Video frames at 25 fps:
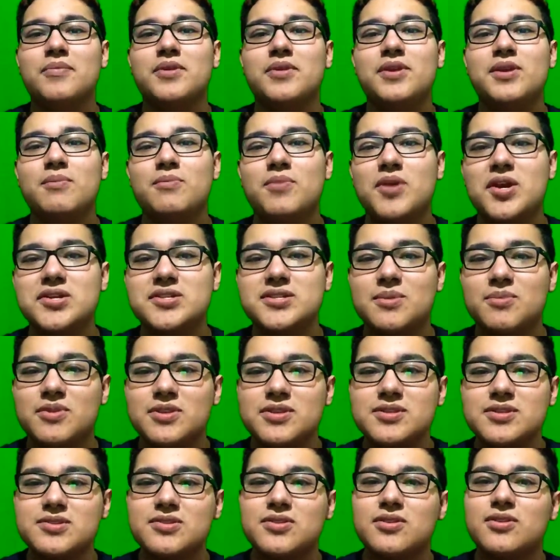He breaks up
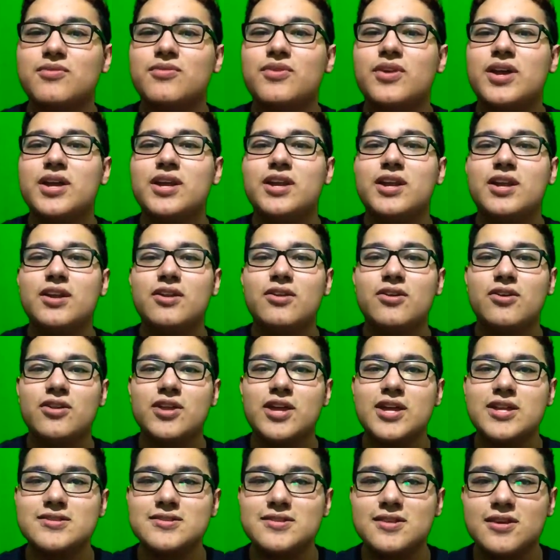with his girlfriend and all
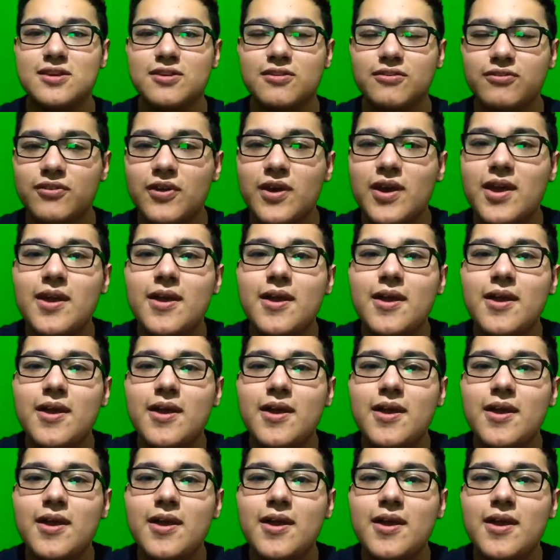that stuff.